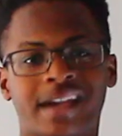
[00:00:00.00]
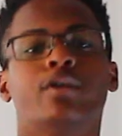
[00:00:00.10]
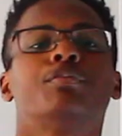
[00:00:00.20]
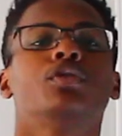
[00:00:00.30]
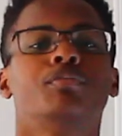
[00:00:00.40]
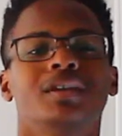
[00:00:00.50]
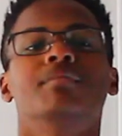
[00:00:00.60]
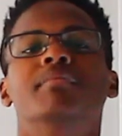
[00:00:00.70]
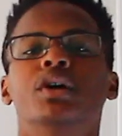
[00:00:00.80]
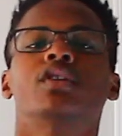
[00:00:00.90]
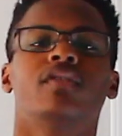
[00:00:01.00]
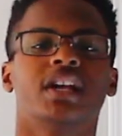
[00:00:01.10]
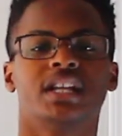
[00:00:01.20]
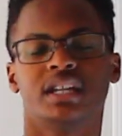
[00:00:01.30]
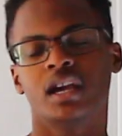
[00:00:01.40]
help you be
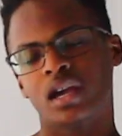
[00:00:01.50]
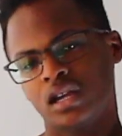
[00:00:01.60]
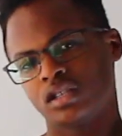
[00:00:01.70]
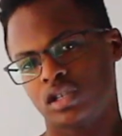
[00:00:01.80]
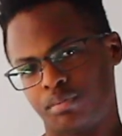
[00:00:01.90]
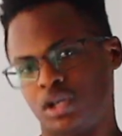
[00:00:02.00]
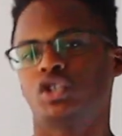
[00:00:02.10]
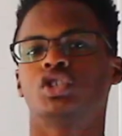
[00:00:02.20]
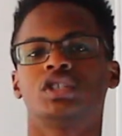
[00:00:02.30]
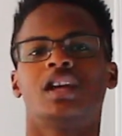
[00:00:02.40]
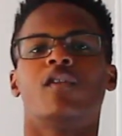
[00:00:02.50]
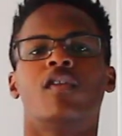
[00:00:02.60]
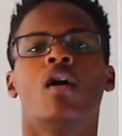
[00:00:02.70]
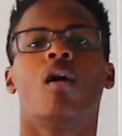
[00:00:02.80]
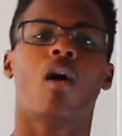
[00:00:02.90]
motivated to push yourself
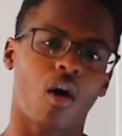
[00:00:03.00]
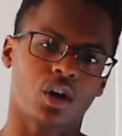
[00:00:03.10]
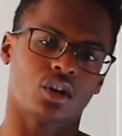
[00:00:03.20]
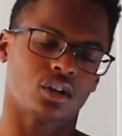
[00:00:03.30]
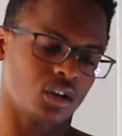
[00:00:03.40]
harder.